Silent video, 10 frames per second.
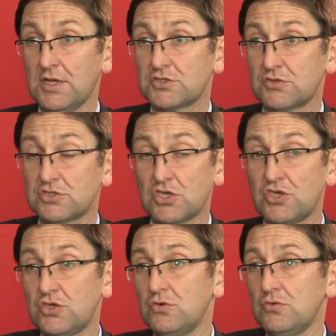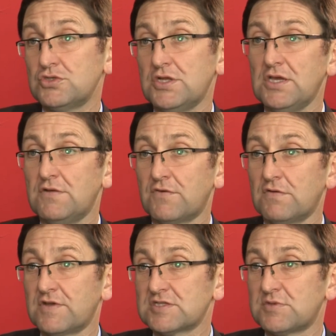So there's a huge need for
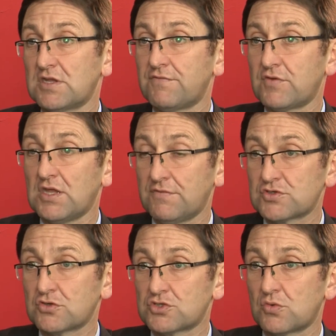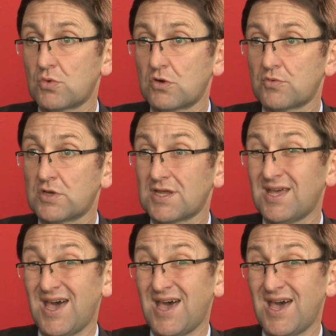investment in infrastructure worldwide,